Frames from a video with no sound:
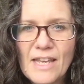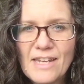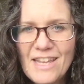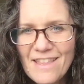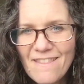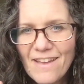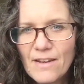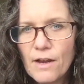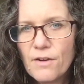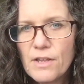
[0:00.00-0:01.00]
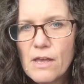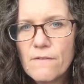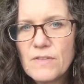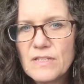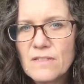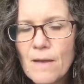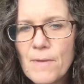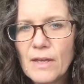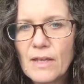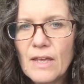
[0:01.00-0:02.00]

and in that area of the stomach,